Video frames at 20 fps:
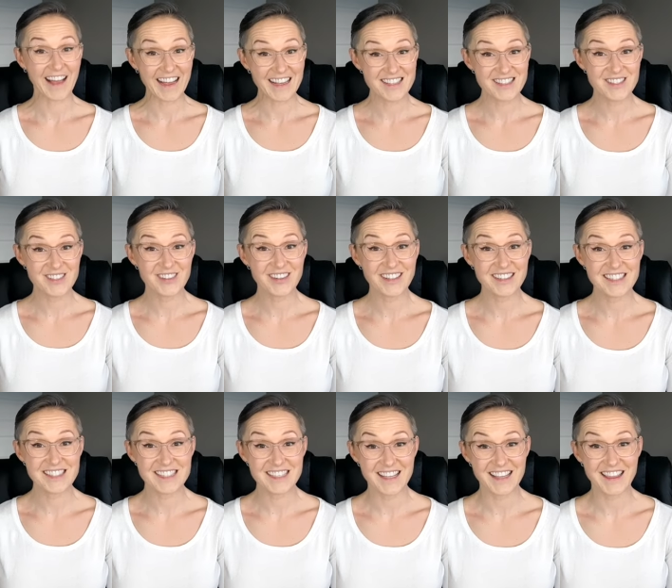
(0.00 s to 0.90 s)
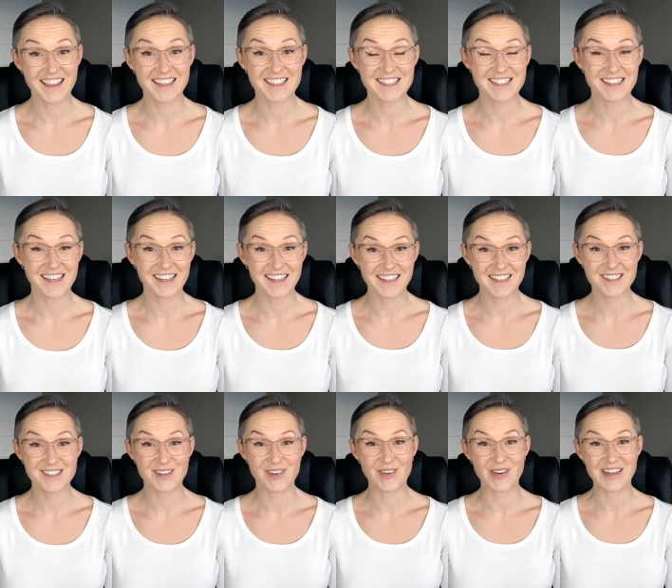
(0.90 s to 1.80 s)
As you can see, the sun
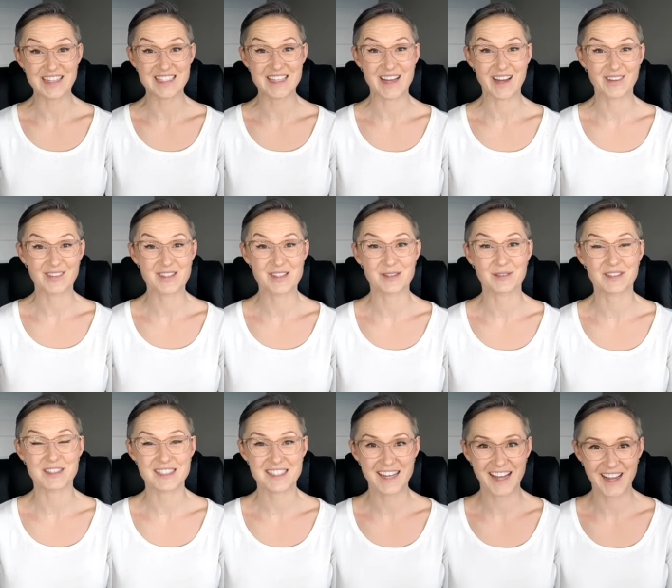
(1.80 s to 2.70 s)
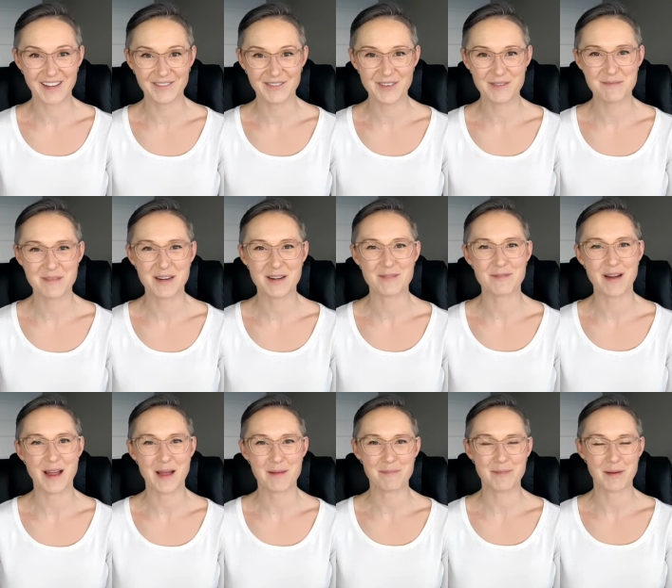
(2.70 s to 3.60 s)
is going down, so it's time for me to
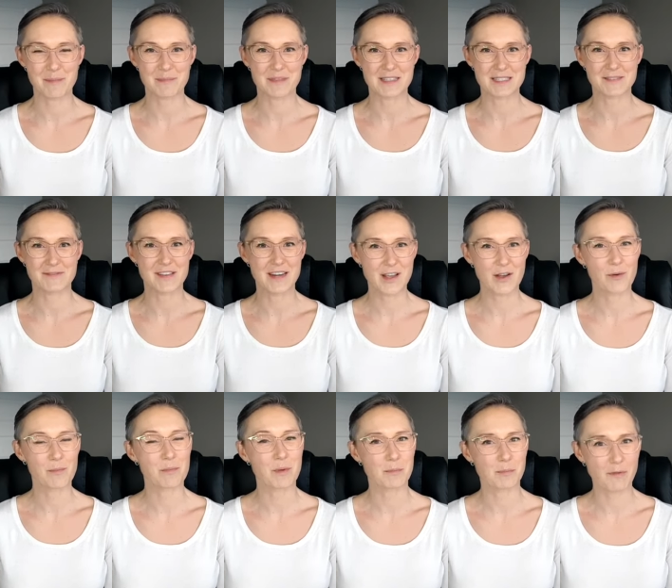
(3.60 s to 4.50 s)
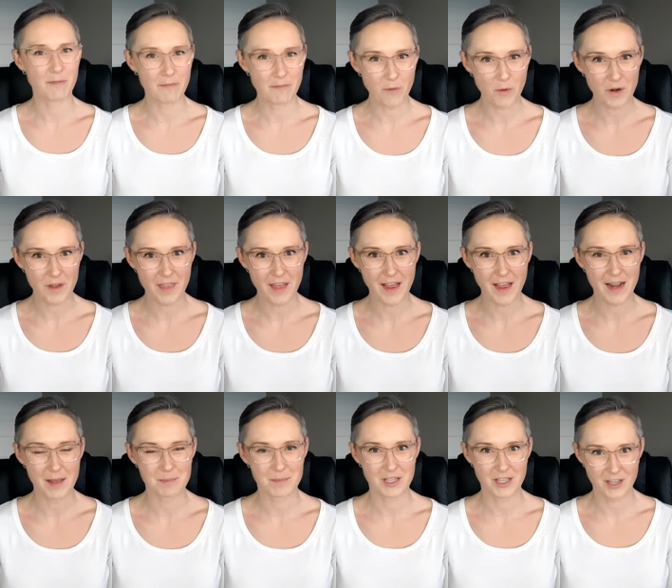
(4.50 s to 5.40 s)
wrap up this video. But before that,
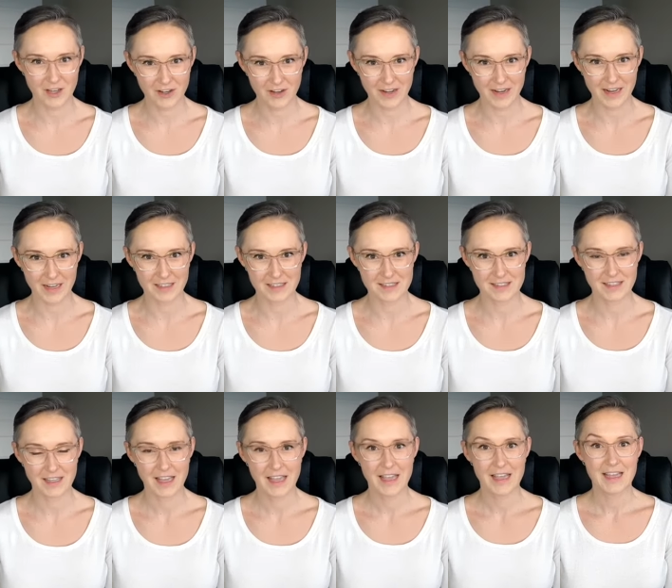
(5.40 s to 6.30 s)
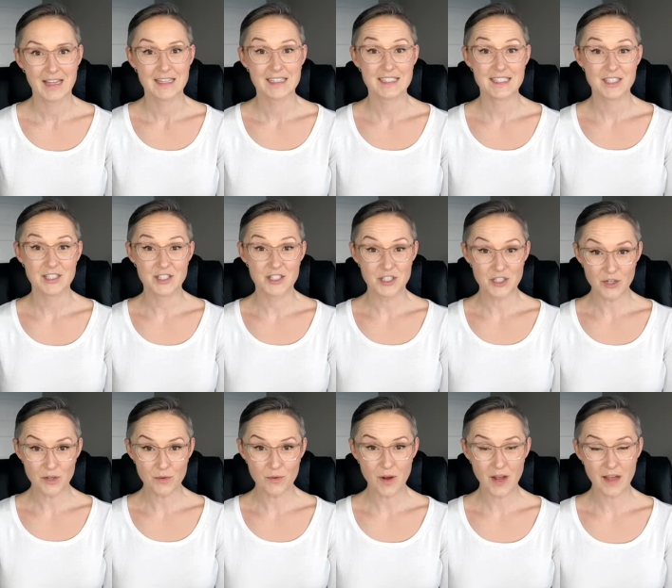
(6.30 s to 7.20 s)
I'm curious, did
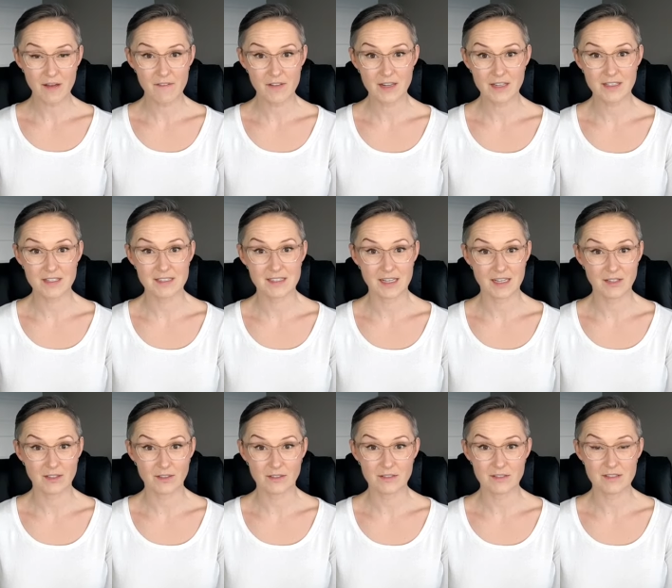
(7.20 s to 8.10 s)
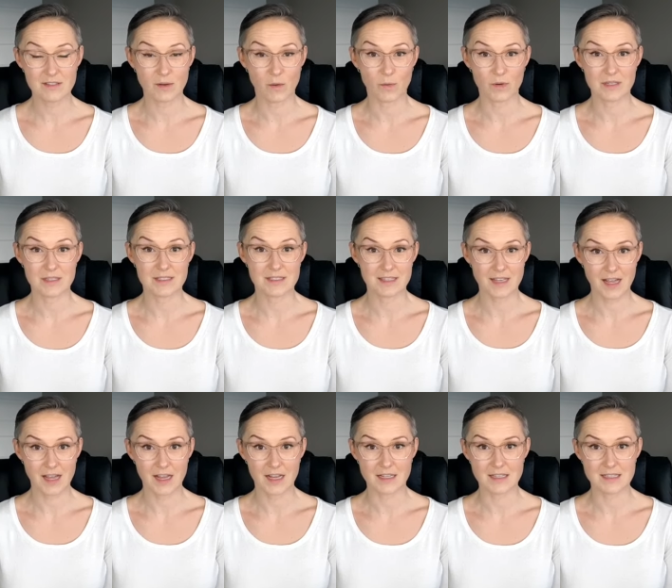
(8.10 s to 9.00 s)
you have any signals or
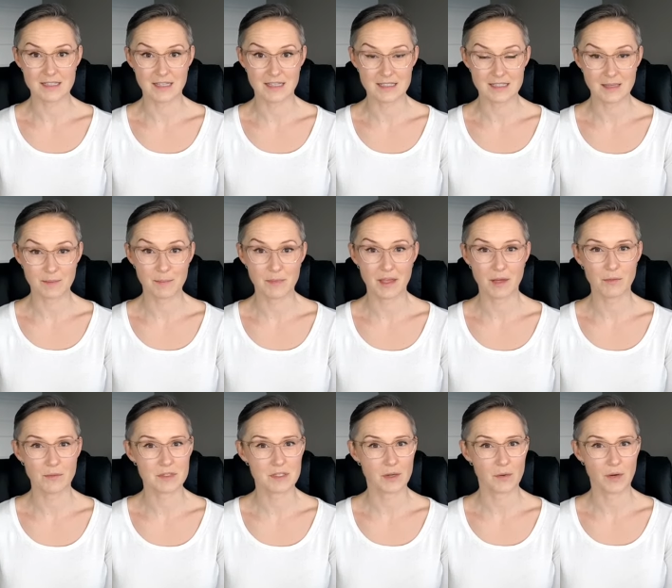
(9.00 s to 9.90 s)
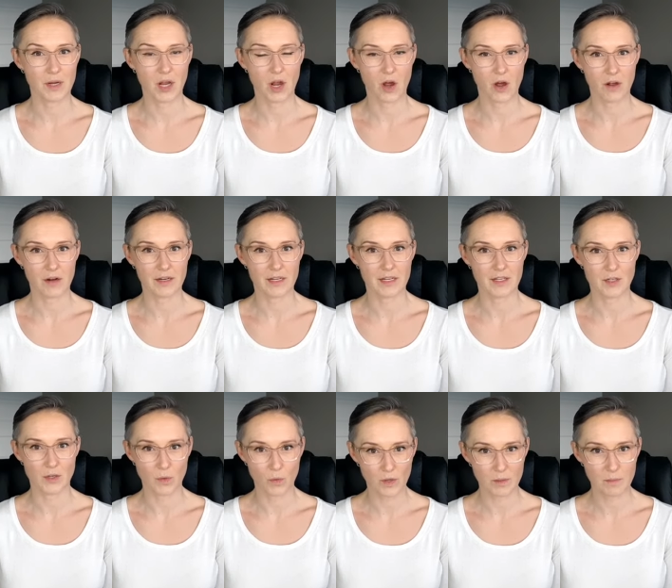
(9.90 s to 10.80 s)
signs that something was going on
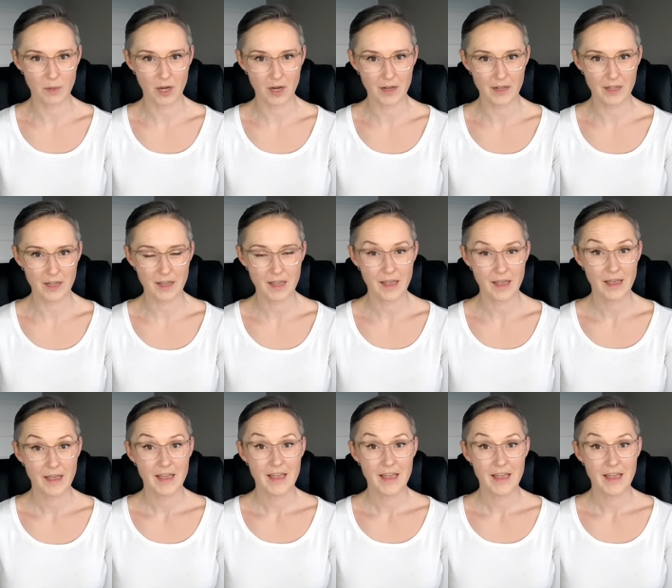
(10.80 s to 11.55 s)
in your body?